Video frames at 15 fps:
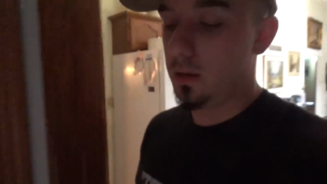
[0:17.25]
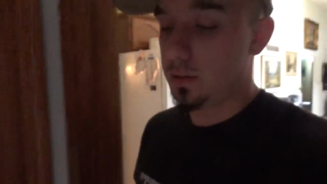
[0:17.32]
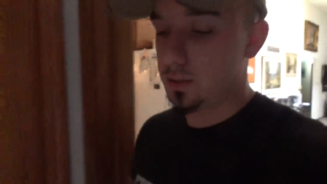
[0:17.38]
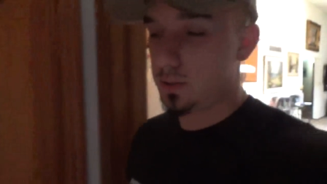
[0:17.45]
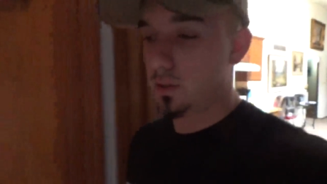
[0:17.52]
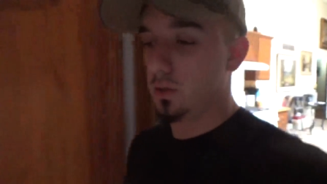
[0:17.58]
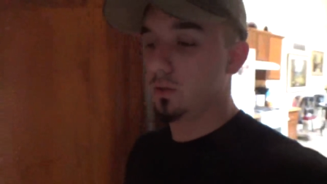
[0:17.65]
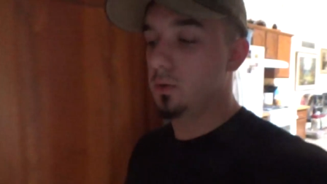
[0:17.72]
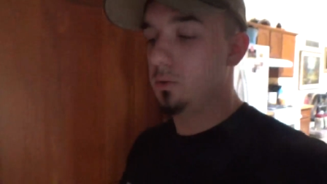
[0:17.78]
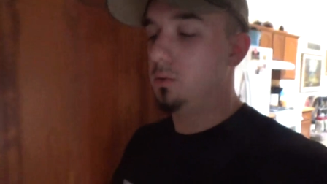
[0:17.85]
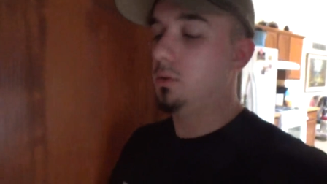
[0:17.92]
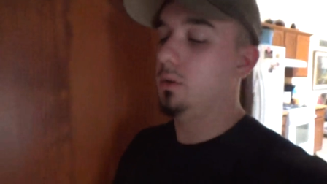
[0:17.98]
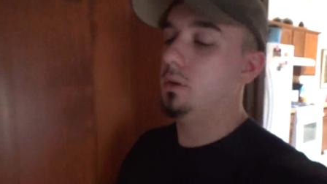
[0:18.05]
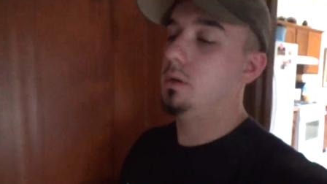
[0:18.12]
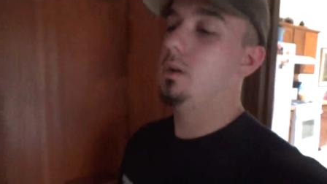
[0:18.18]
So
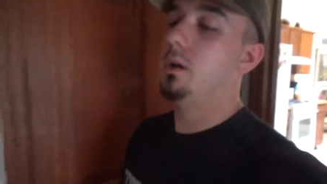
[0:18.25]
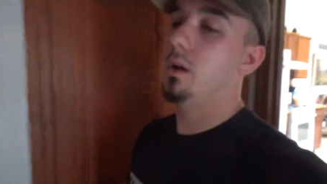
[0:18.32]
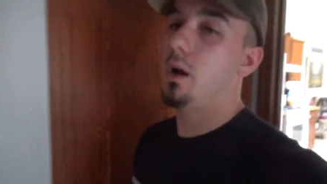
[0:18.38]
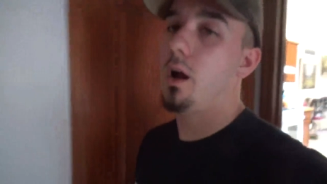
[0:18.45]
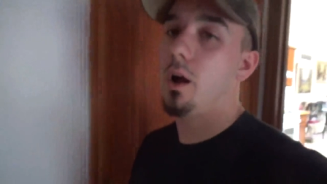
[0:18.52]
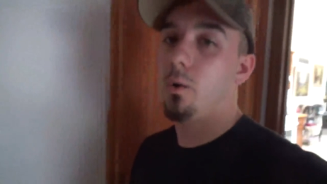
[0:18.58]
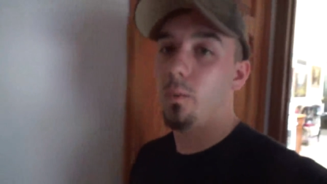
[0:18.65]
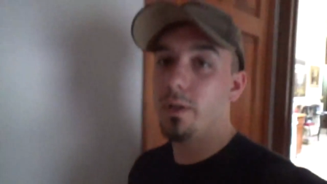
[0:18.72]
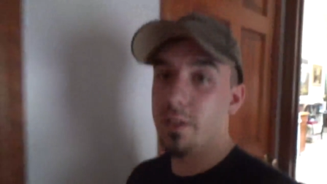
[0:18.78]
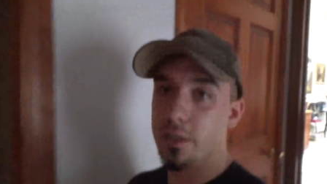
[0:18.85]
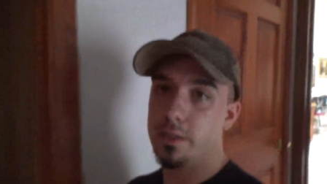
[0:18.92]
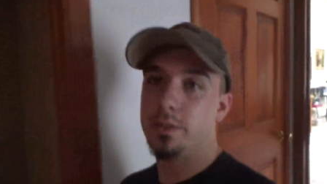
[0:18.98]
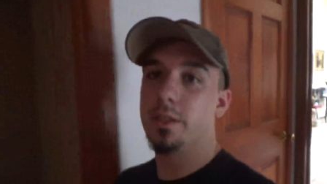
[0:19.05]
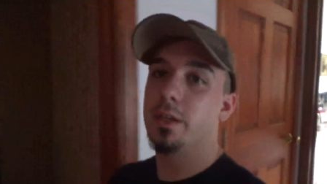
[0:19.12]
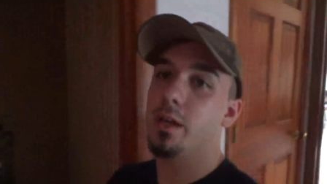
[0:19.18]
uh, we
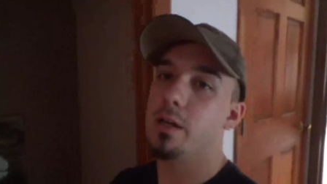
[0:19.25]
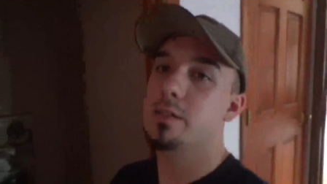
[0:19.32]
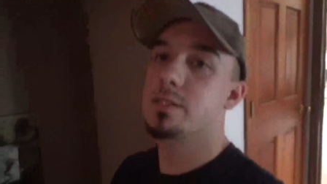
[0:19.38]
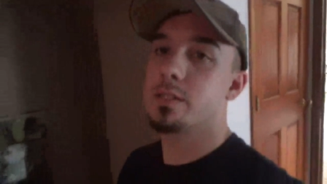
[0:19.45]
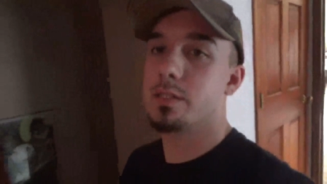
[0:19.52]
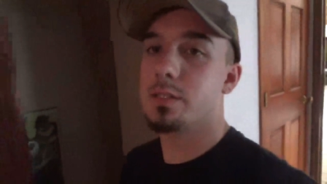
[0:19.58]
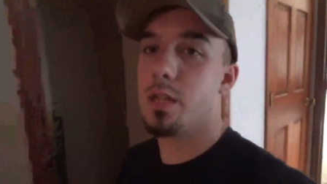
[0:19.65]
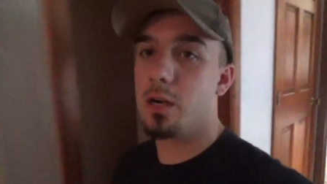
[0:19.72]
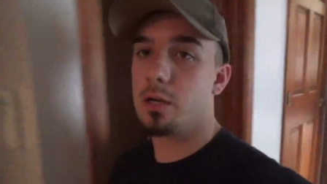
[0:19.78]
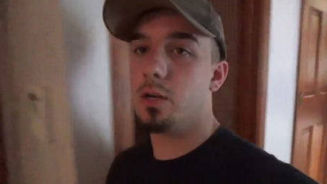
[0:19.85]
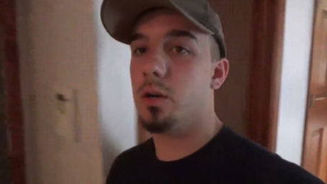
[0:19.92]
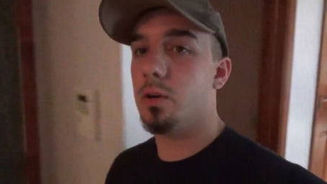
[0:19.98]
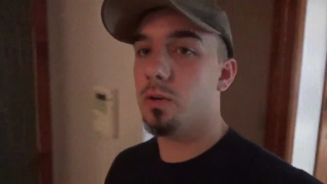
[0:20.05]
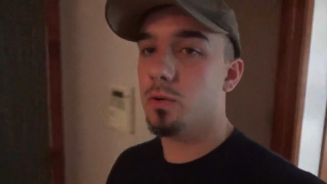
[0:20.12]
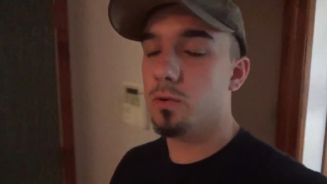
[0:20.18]
did the
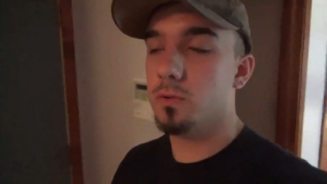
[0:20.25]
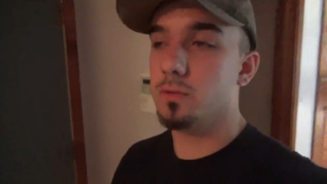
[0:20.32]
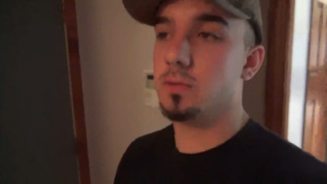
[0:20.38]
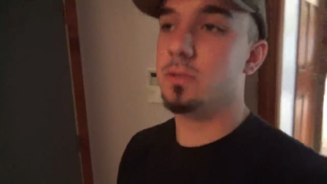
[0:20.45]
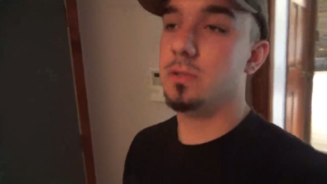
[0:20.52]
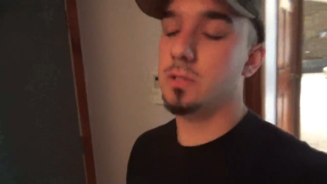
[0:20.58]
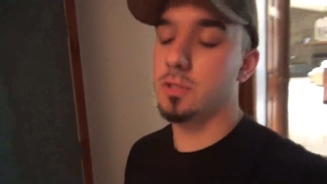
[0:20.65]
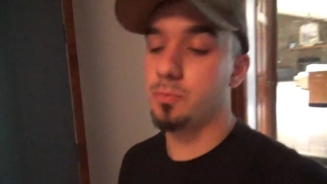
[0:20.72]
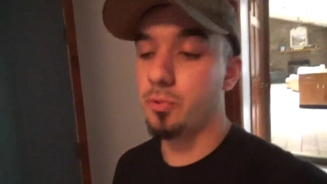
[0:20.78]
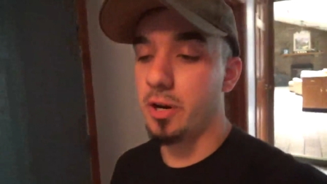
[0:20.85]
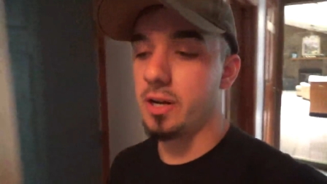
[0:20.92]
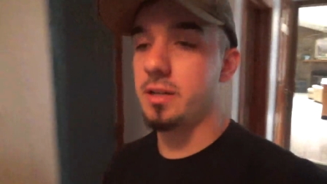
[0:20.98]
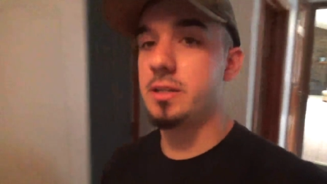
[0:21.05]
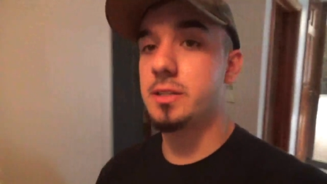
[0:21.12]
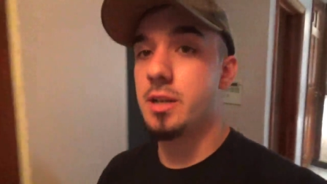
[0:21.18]
stucco,
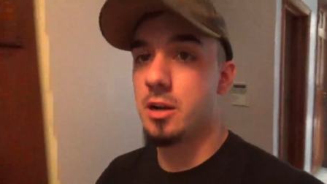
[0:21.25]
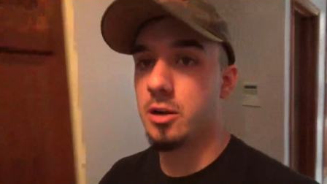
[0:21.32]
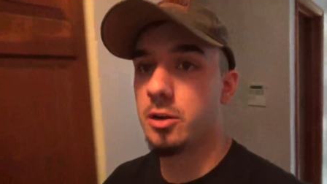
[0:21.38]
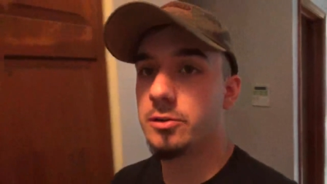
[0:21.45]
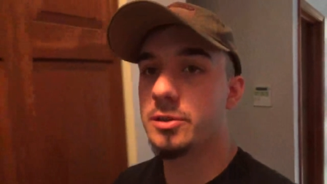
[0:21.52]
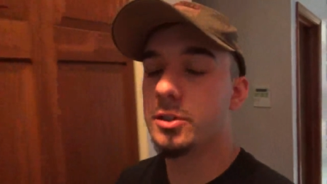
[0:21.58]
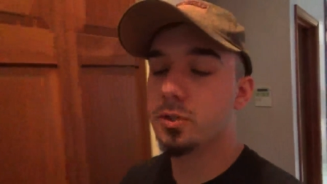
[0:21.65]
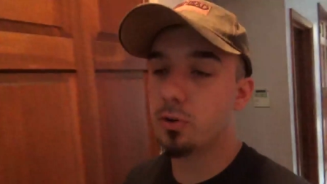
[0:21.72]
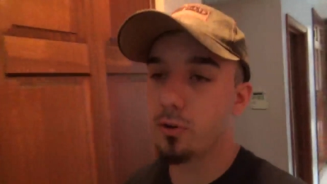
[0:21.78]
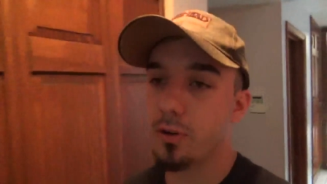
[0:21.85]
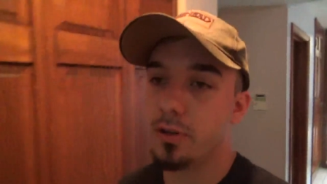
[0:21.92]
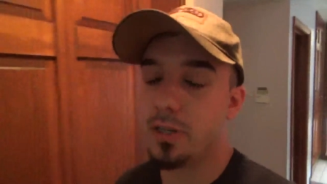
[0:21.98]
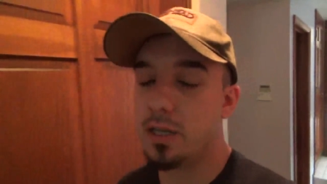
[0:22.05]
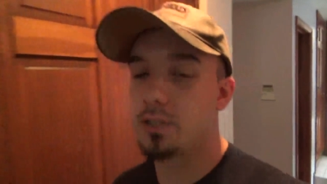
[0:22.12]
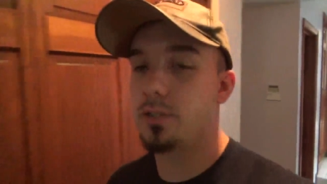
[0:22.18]
spraying stucco
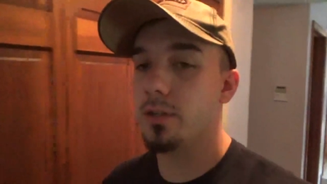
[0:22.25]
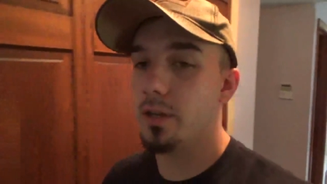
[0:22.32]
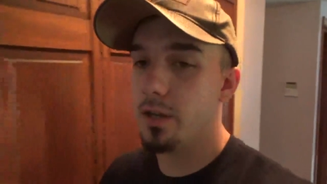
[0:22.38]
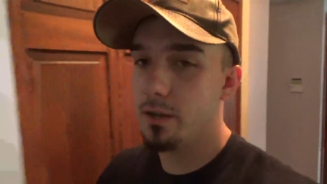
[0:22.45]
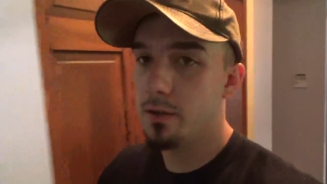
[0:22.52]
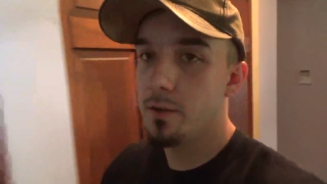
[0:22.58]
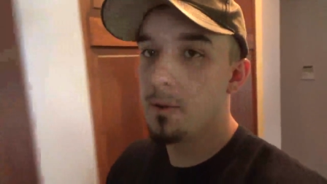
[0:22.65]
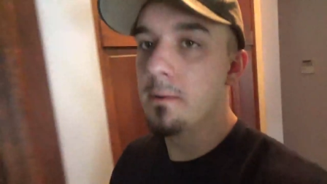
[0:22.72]
tutorial yesterday